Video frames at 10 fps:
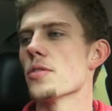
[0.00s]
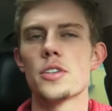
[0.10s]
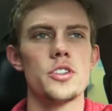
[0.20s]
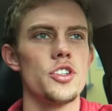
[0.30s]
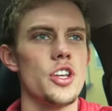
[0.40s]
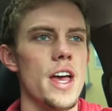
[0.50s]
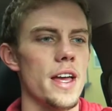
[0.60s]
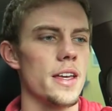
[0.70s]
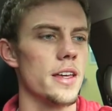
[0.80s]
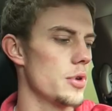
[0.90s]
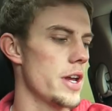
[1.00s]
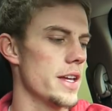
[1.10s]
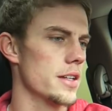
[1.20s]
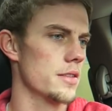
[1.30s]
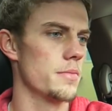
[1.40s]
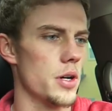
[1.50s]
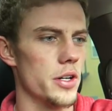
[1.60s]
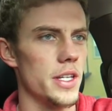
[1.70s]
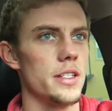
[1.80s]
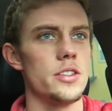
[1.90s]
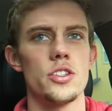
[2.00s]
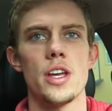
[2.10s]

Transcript: door, check. Brake, parking,